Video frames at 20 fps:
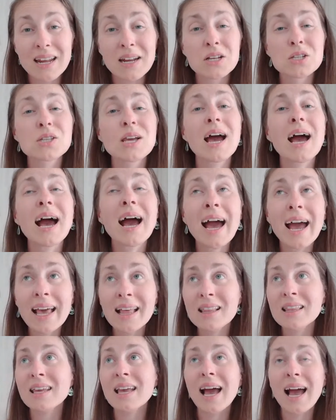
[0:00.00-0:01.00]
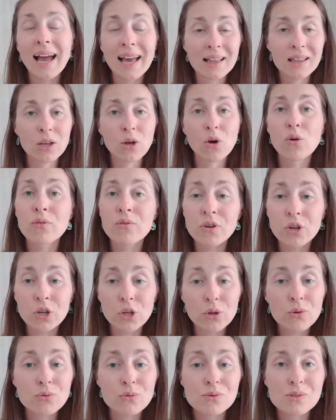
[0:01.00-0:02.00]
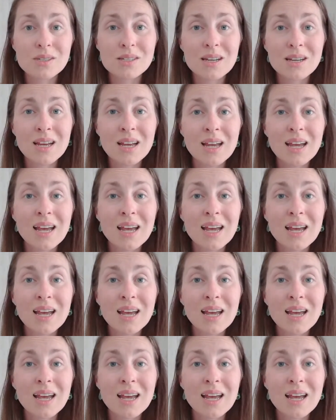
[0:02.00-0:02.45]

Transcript: and it's highly, highly overused.